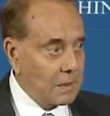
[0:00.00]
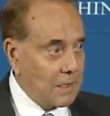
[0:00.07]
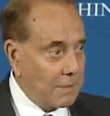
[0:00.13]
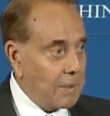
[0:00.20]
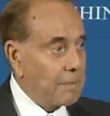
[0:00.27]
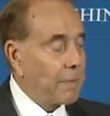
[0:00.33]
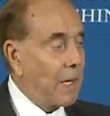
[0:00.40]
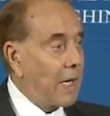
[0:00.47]

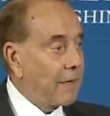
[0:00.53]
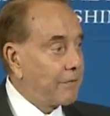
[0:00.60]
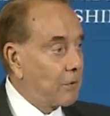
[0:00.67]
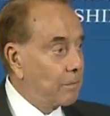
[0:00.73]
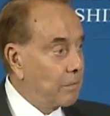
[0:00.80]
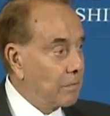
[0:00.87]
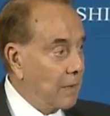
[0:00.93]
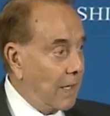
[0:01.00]
coming back
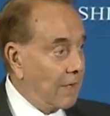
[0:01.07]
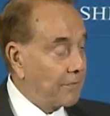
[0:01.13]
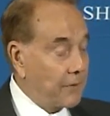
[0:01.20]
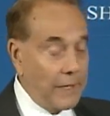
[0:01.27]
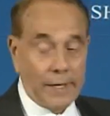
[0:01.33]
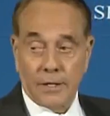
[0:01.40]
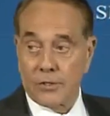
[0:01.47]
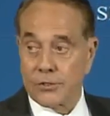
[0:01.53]
from
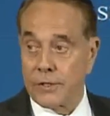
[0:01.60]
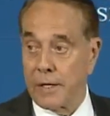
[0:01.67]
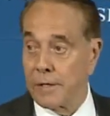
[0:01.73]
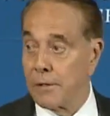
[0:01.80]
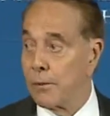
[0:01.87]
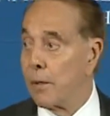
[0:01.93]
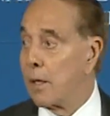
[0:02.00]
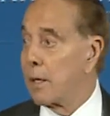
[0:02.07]
Afghanistan
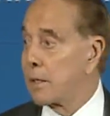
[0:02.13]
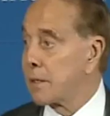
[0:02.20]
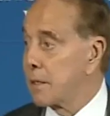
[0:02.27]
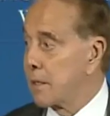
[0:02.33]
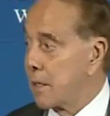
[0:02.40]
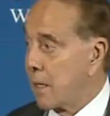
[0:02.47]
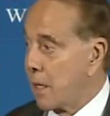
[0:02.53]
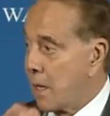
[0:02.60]
and Iraq
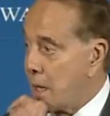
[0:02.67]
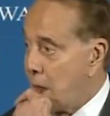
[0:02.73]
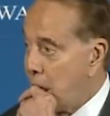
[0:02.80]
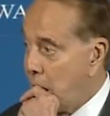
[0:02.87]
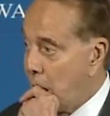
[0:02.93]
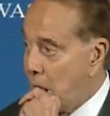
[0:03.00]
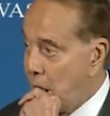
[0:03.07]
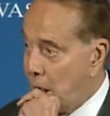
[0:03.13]

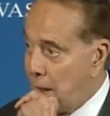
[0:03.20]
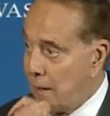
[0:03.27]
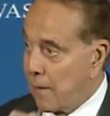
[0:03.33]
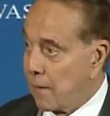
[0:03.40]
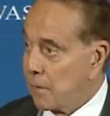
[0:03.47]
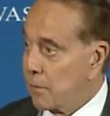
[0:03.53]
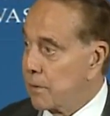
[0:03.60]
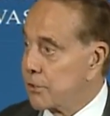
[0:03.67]

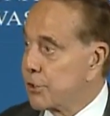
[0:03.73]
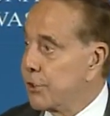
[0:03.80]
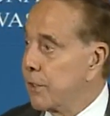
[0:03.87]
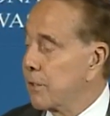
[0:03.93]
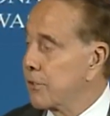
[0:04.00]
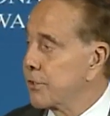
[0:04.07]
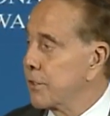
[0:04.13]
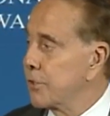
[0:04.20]
with
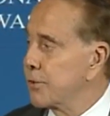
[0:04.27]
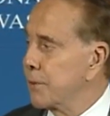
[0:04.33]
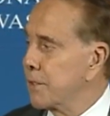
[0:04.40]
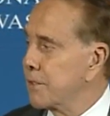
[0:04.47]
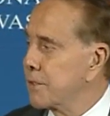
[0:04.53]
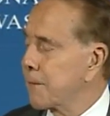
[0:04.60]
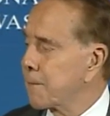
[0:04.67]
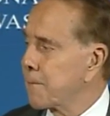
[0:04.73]
serious
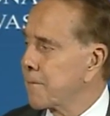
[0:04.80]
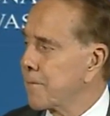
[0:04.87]
injuries.